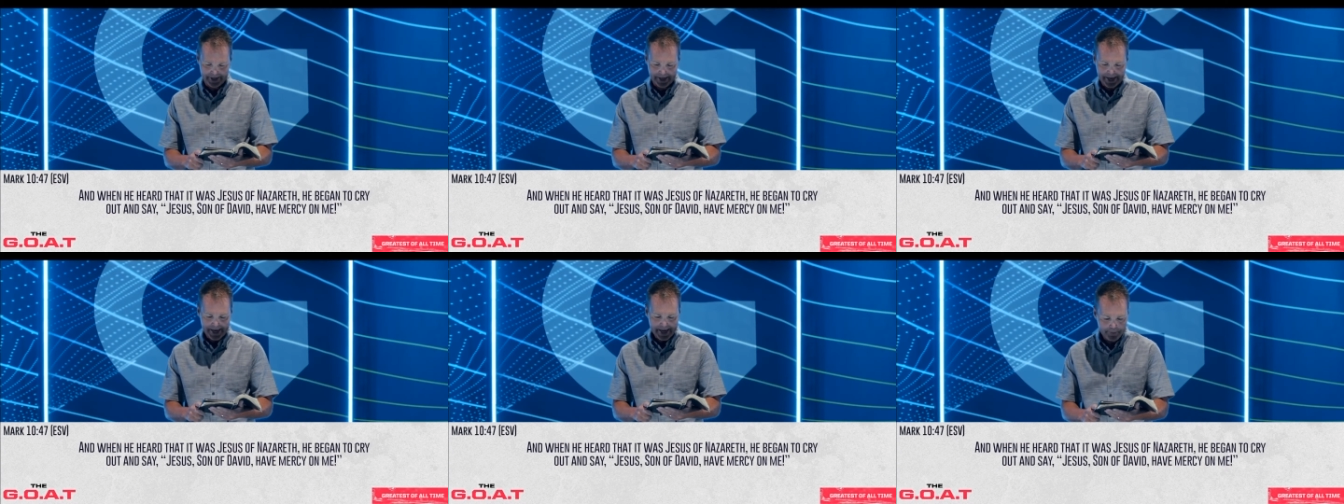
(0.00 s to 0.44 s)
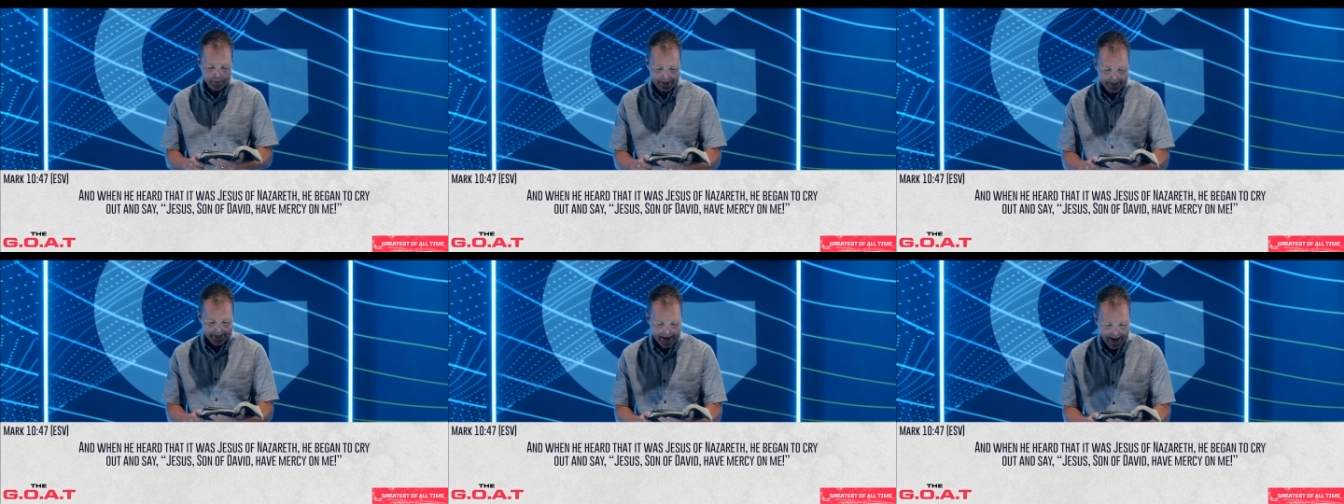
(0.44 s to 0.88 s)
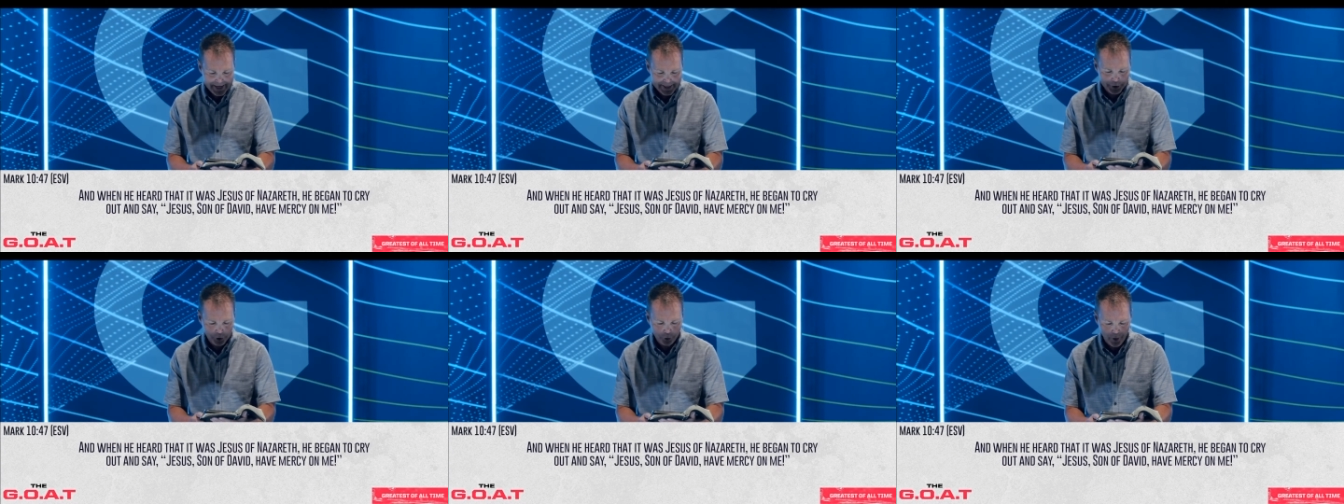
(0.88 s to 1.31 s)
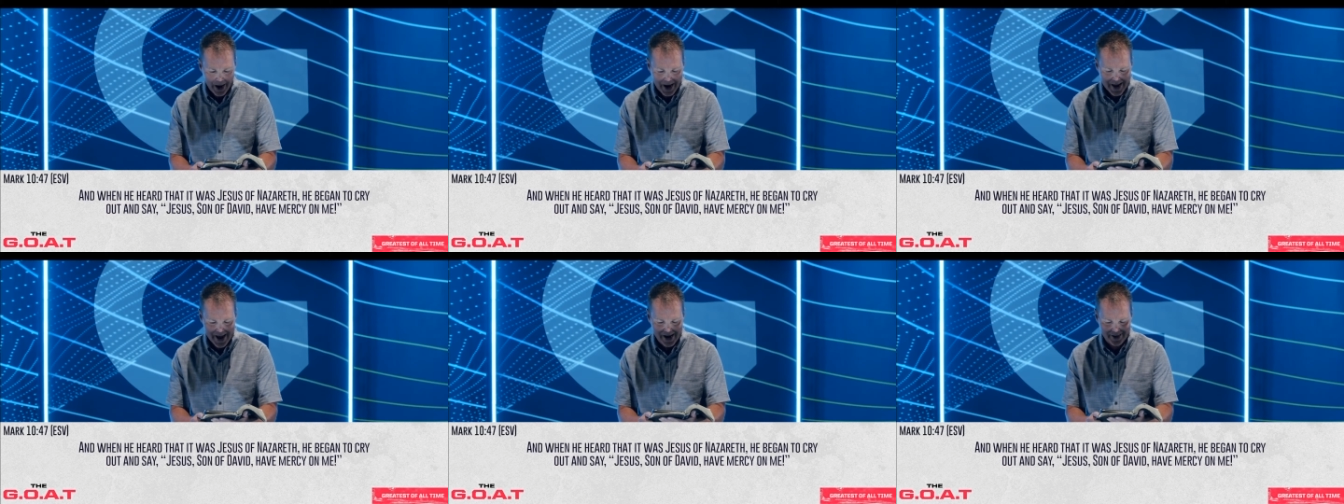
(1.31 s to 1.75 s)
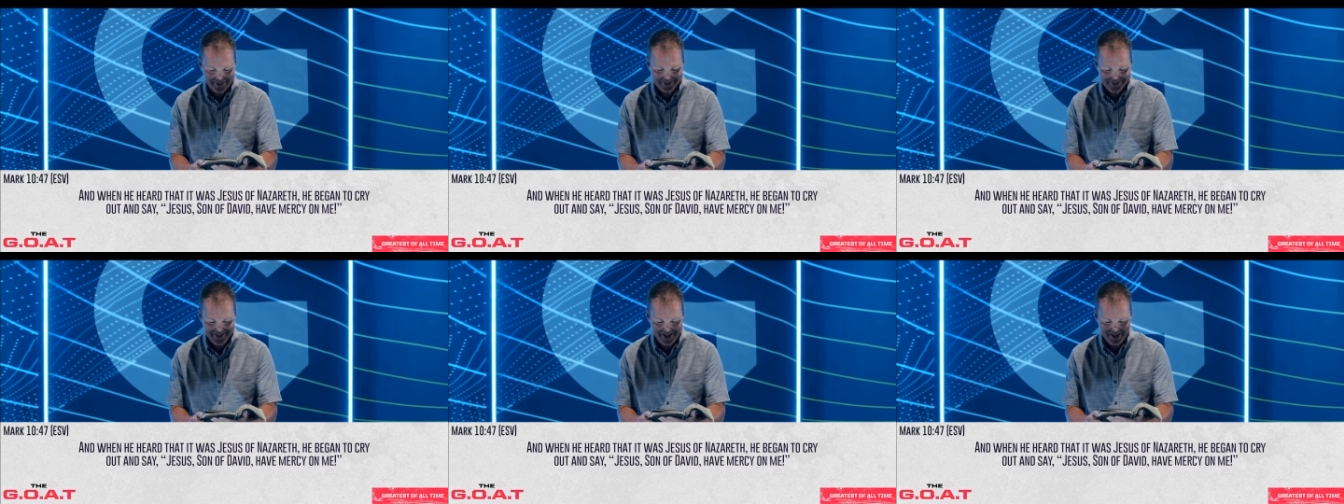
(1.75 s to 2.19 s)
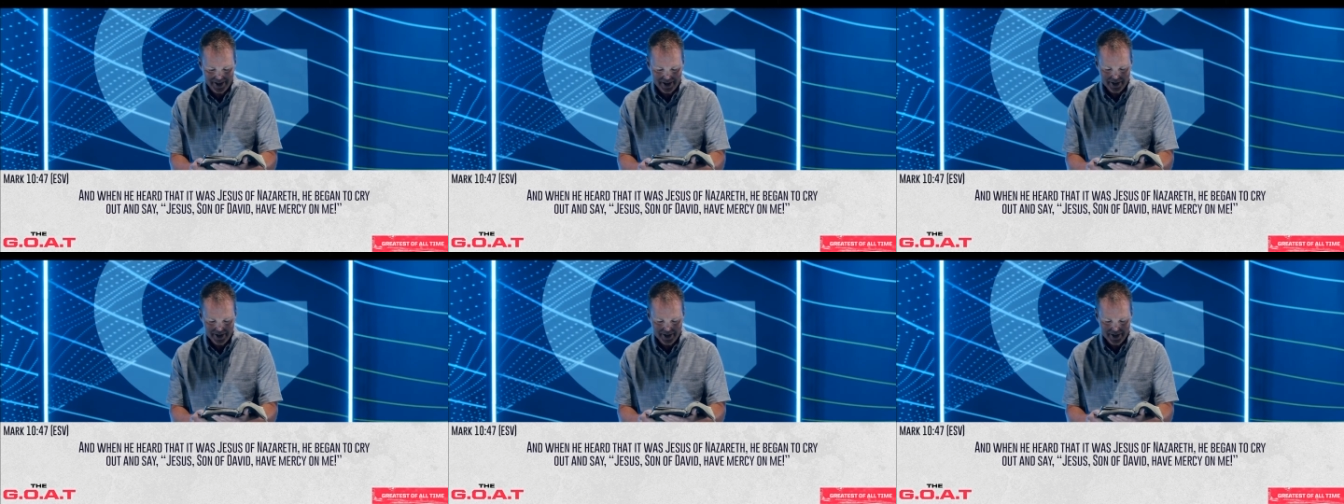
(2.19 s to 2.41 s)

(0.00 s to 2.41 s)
he began to cry out and say,